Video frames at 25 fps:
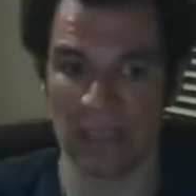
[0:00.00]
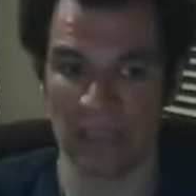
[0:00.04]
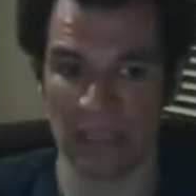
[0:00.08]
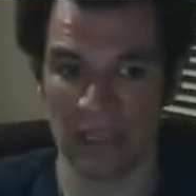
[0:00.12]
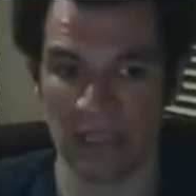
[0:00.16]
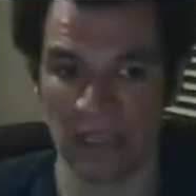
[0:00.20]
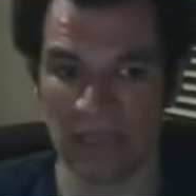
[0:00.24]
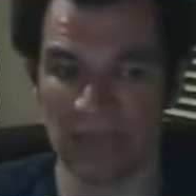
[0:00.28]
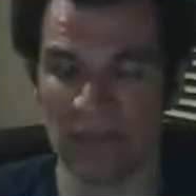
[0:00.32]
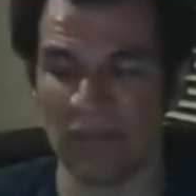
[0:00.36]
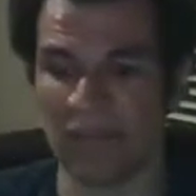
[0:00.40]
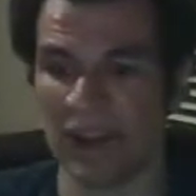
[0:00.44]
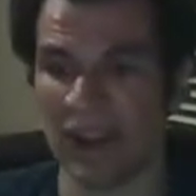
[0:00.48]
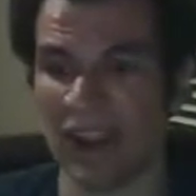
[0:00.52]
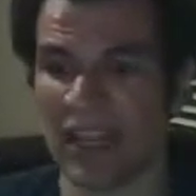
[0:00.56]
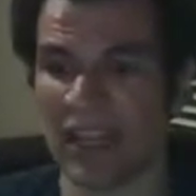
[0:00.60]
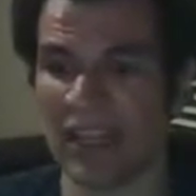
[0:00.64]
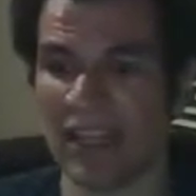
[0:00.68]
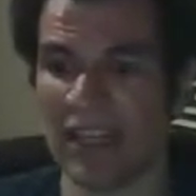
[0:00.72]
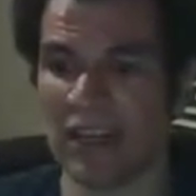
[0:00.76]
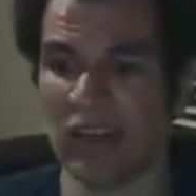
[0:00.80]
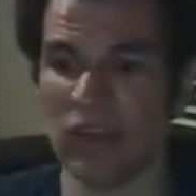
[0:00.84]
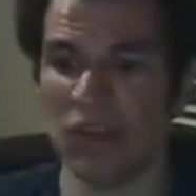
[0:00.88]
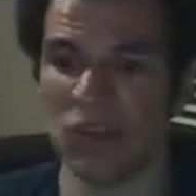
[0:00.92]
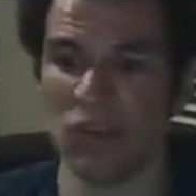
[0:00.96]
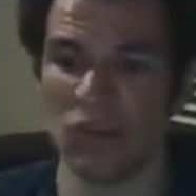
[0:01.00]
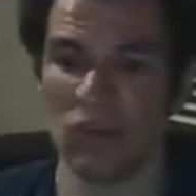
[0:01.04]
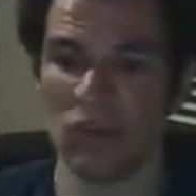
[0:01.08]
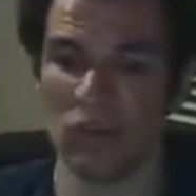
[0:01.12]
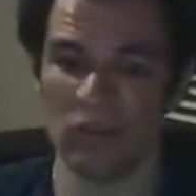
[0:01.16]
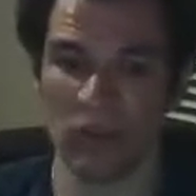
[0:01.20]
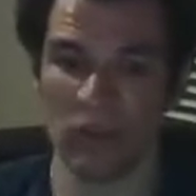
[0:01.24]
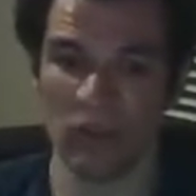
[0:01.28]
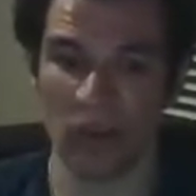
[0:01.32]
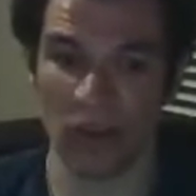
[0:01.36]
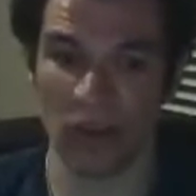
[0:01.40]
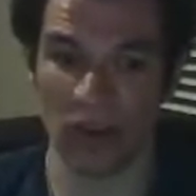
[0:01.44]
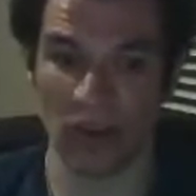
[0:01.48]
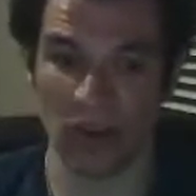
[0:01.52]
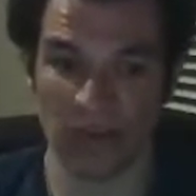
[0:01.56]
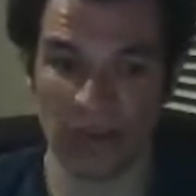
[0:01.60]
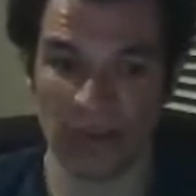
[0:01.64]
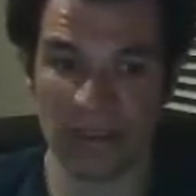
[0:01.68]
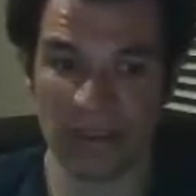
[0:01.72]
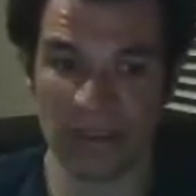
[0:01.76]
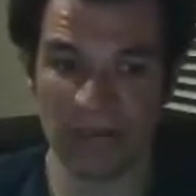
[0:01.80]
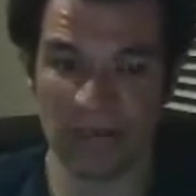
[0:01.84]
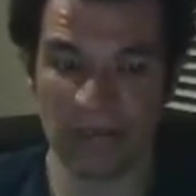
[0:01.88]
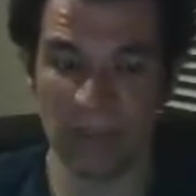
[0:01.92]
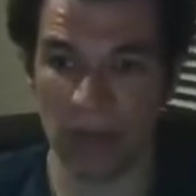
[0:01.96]
These values
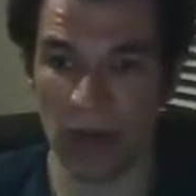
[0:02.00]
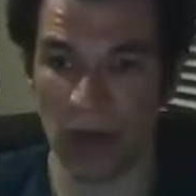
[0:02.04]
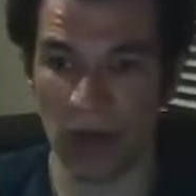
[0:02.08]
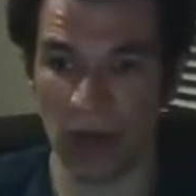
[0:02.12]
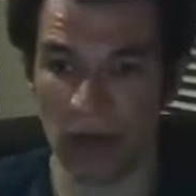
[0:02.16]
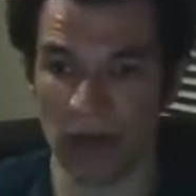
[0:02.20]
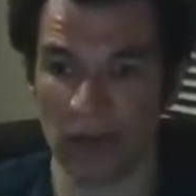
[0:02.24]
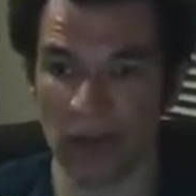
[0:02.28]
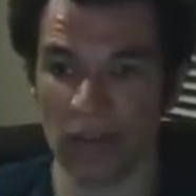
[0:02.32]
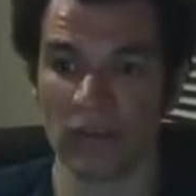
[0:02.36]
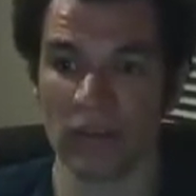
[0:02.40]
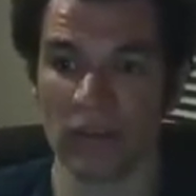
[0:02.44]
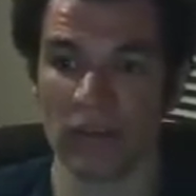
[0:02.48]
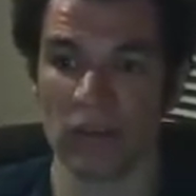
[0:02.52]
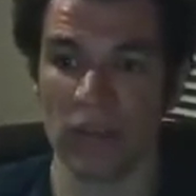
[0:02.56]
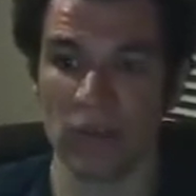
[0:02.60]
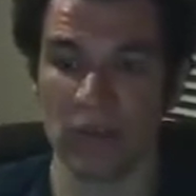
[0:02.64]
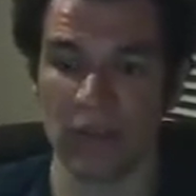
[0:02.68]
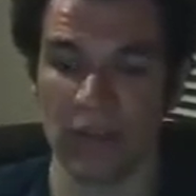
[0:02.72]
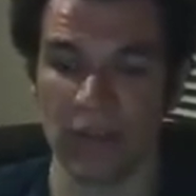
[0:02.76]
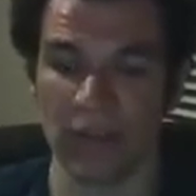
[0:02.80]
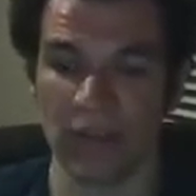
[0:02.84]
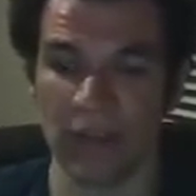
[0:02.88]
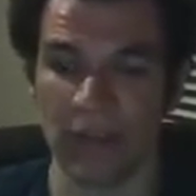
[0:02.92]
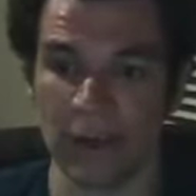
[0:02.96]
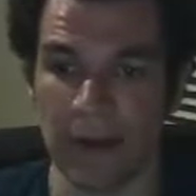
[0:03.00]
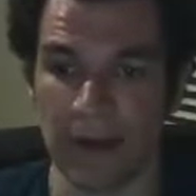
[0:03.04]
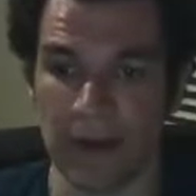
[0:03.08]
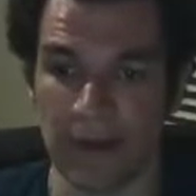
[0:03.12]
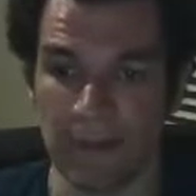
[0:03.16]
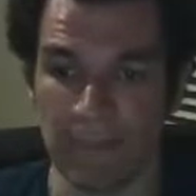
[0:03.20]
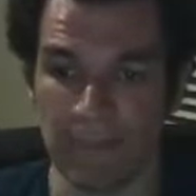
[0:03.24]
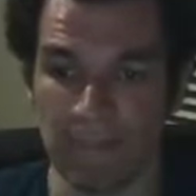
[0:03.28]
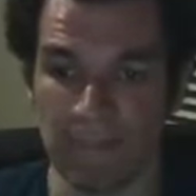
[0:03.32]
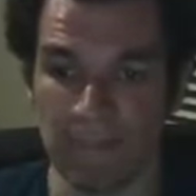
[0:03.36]
correspond to the